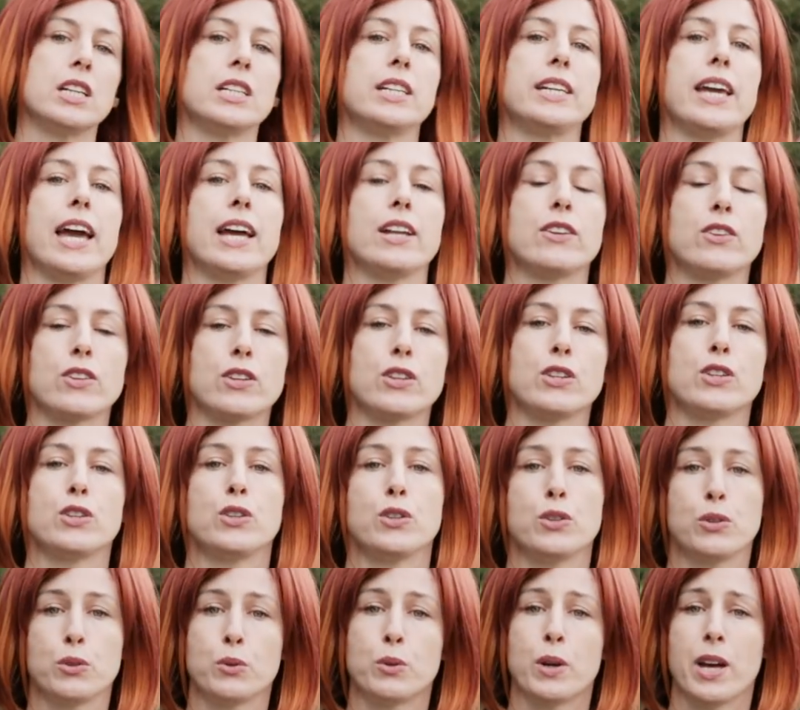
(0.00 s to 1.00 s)
get
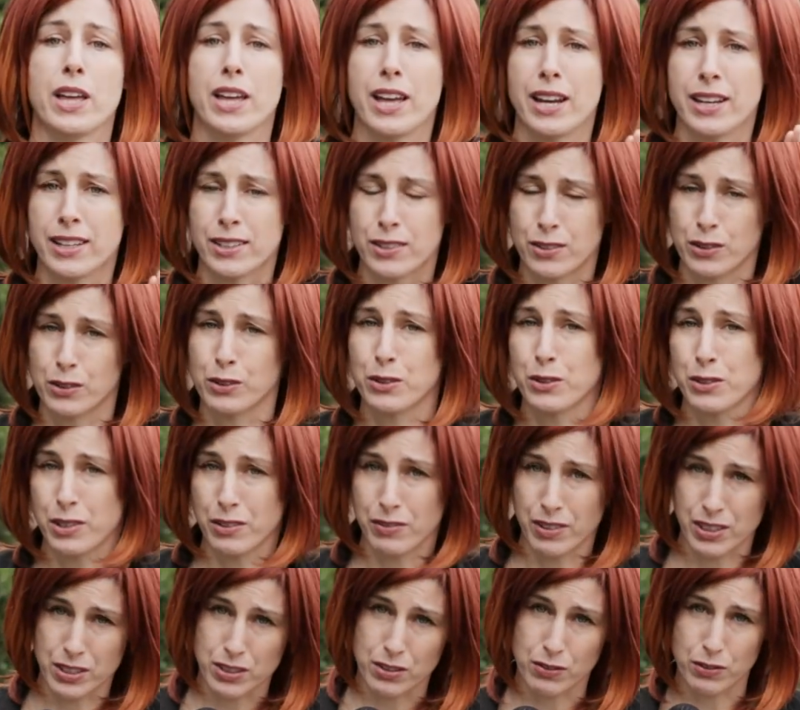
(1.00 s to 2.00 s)
you an
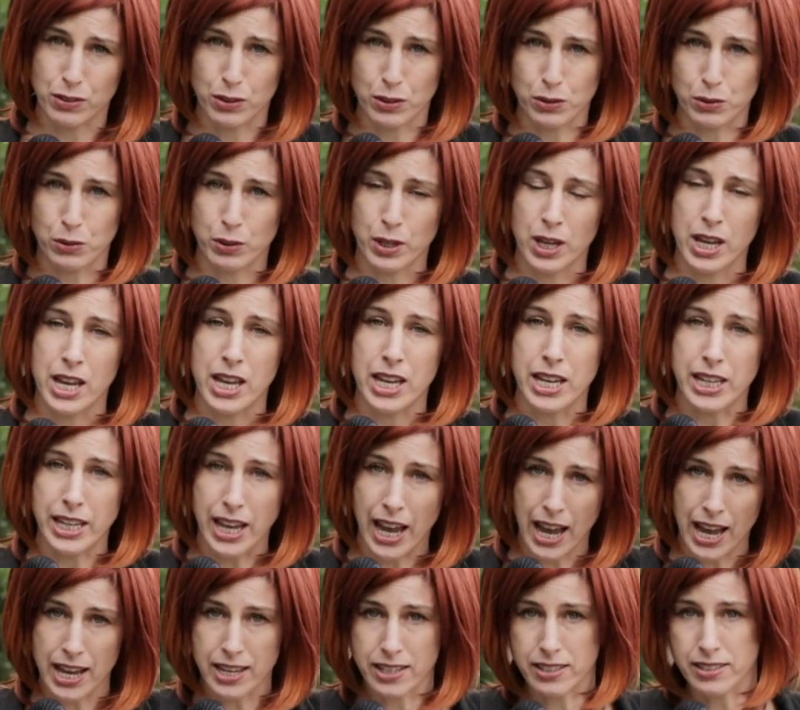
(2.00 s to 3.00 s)
exclusive interview. He
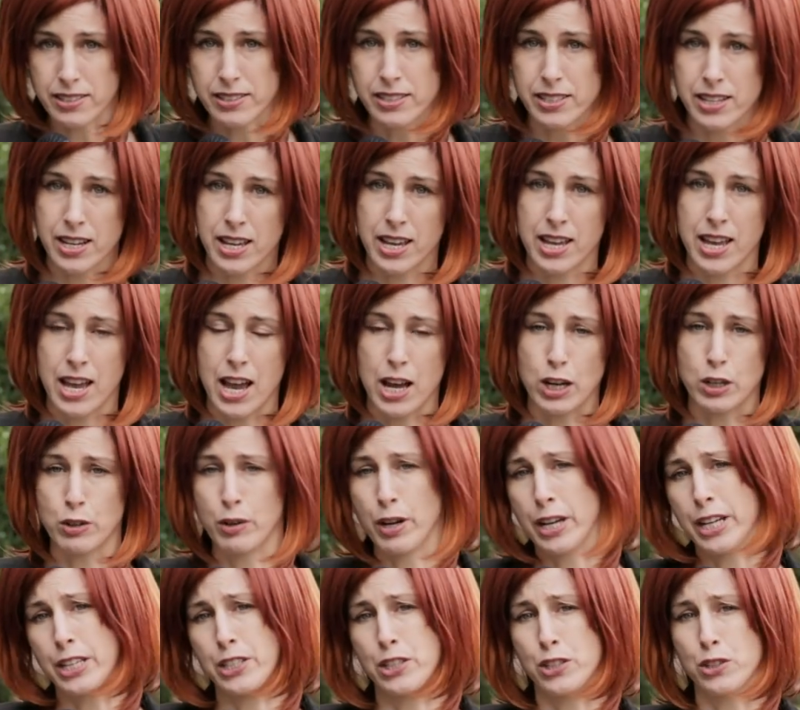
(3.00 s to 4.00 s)
has
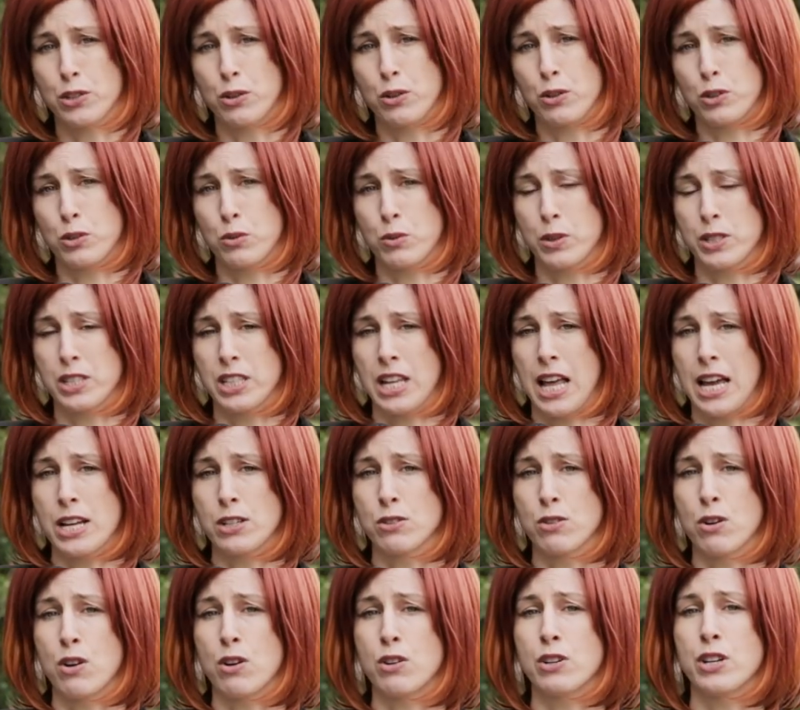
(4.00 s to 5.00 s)
agreed to talk to us
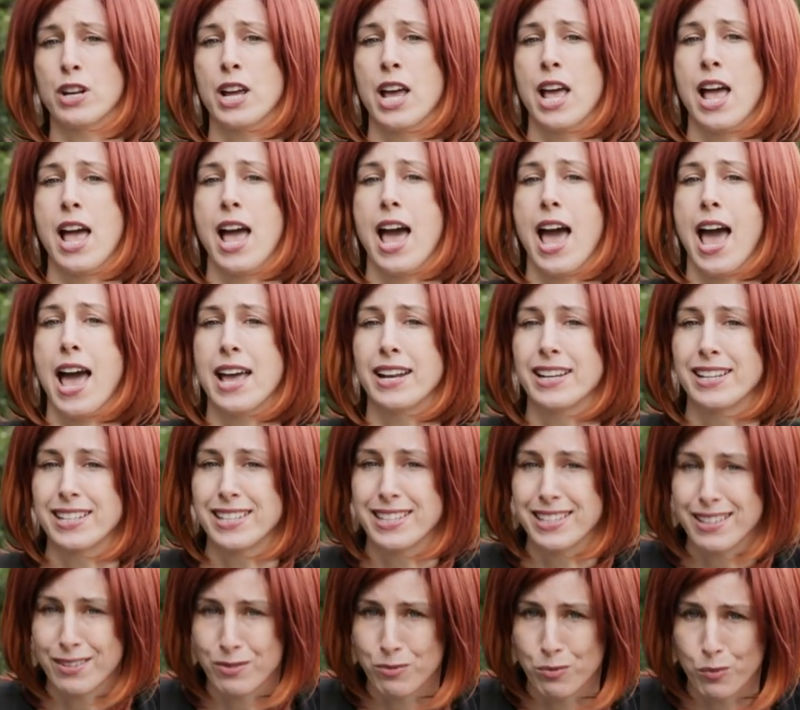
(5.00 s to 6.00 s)
later on,
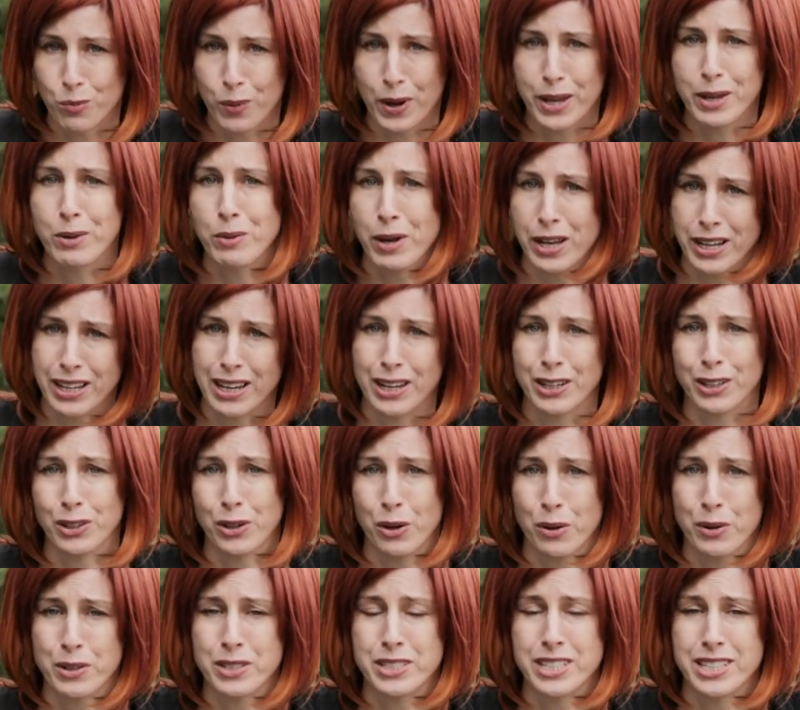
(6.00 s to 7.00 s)
and we are going to
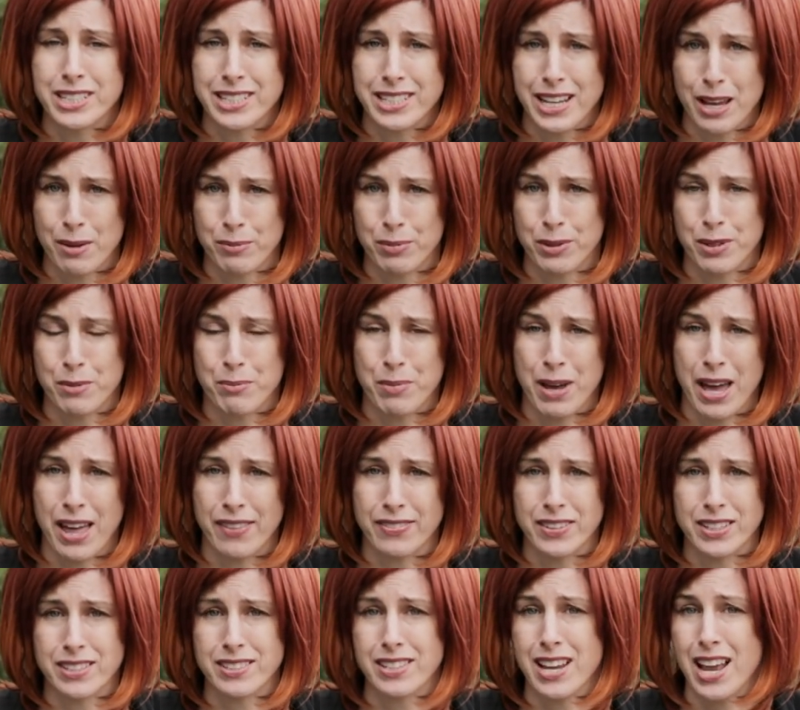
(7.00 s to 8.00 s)
go into depth
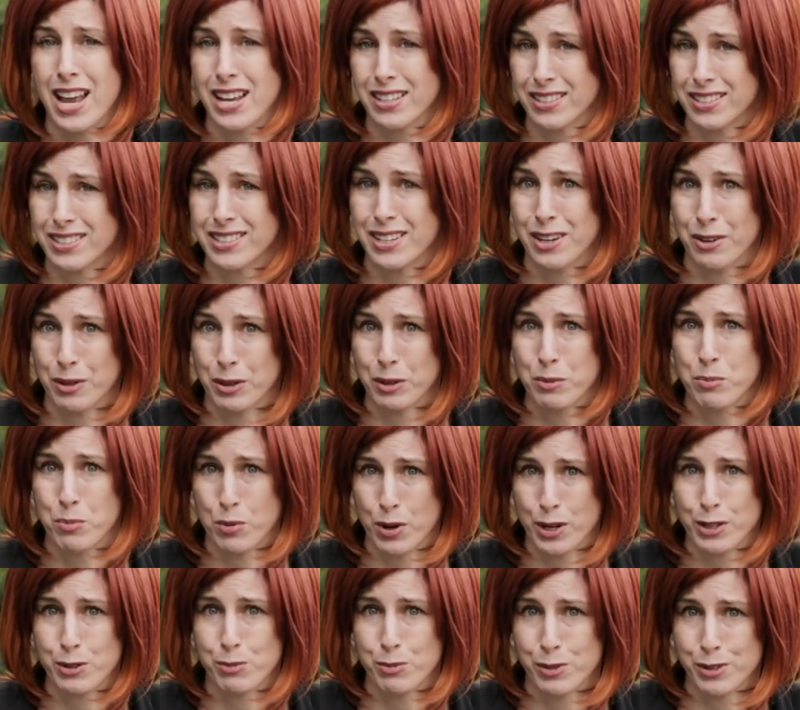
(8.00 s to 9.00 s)
about this esoteric
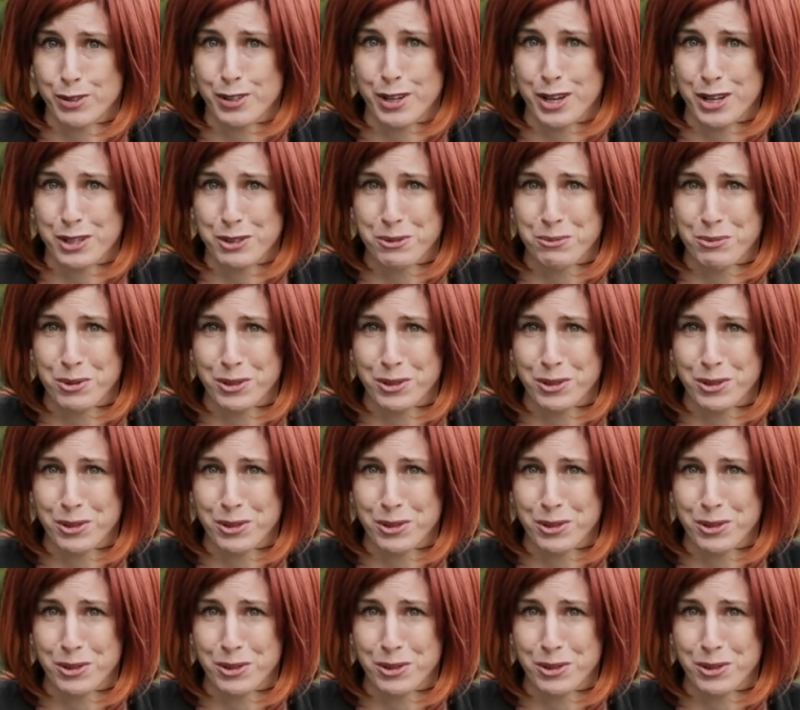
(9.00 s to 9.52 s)
breast massage